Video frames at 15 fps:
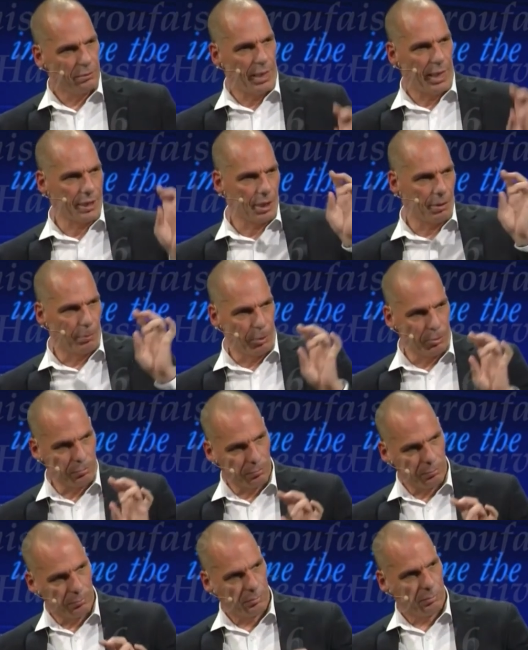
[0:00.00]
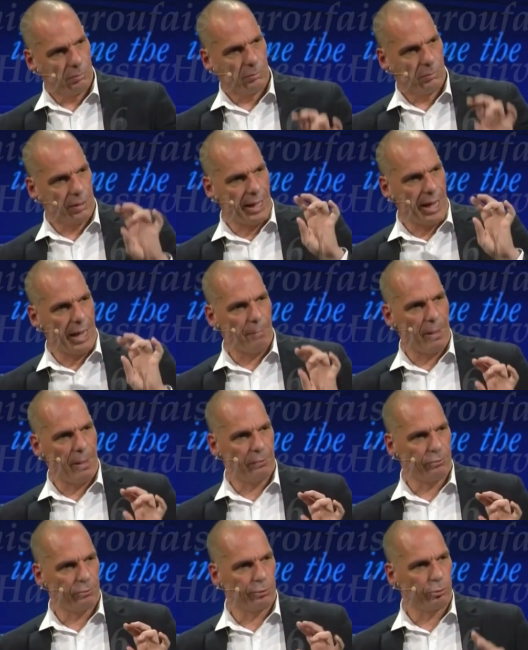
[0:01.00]
Dijsselbloem, the
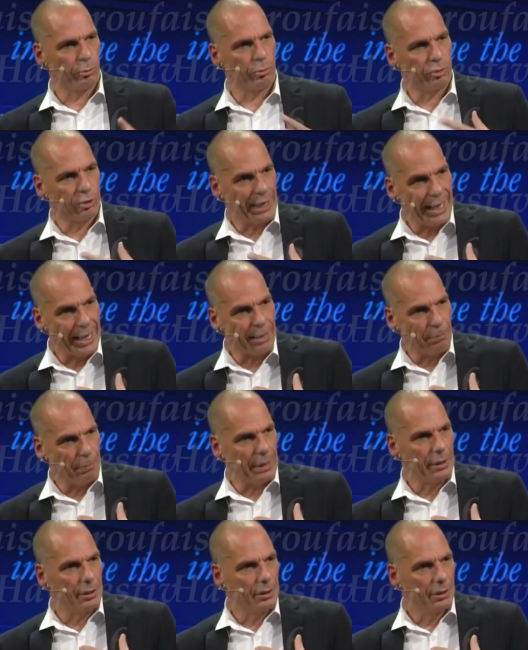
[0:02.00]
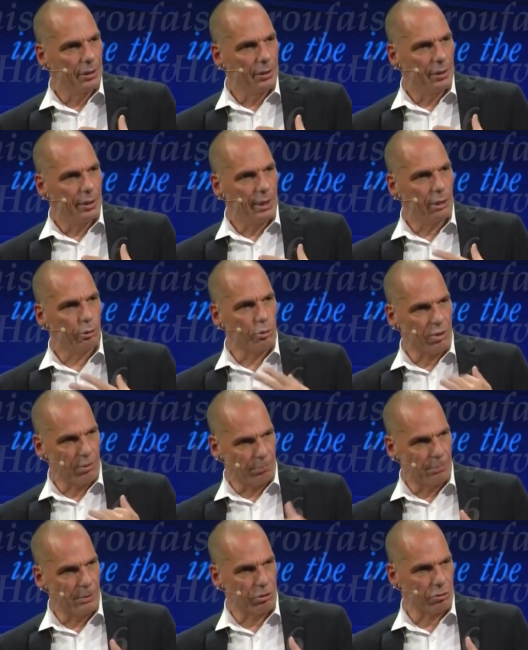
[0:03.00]
IMF to scare me into
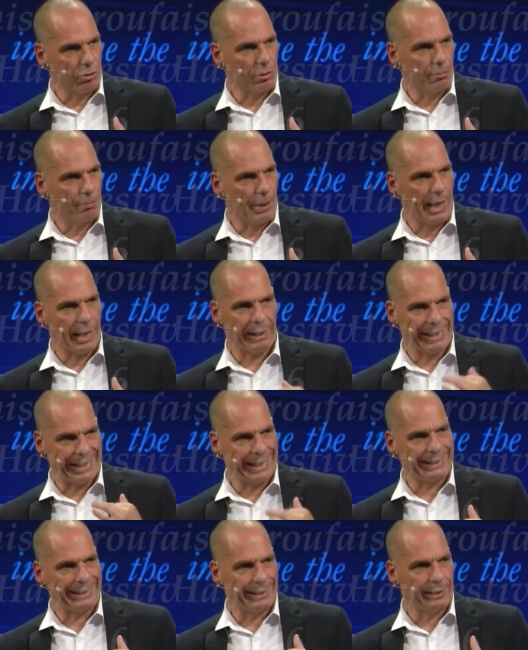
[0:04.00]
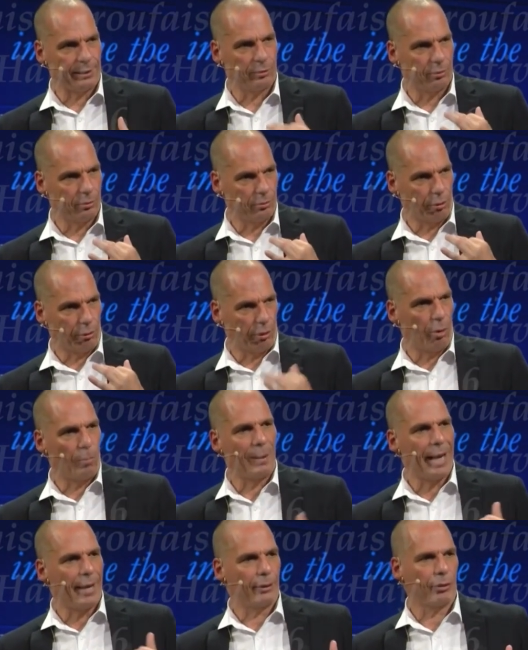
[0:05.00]
submission by threatening to throw
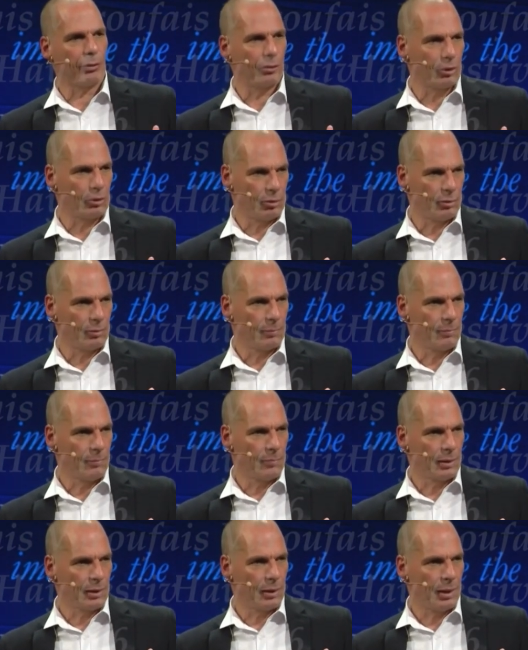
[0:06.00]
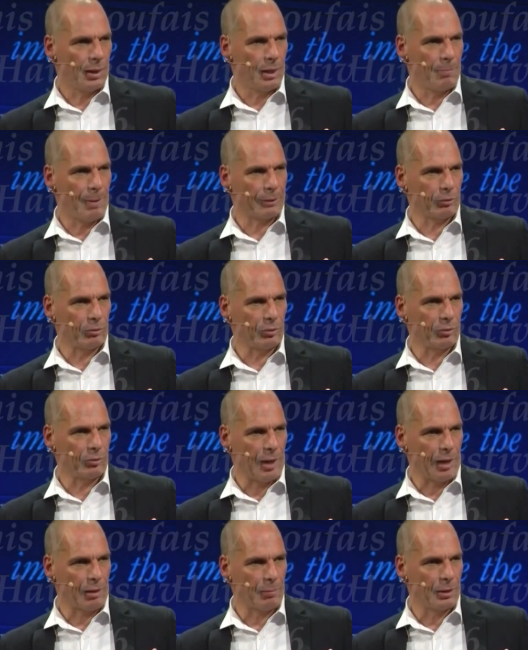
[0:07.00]
me out of the euro and back to the
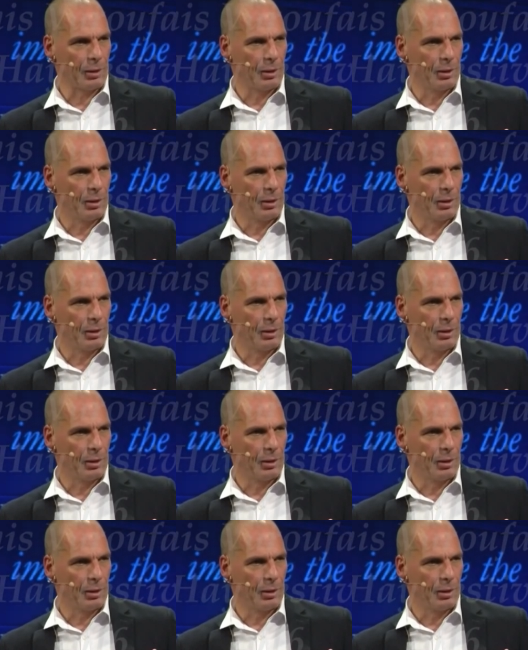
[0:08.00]
drachma.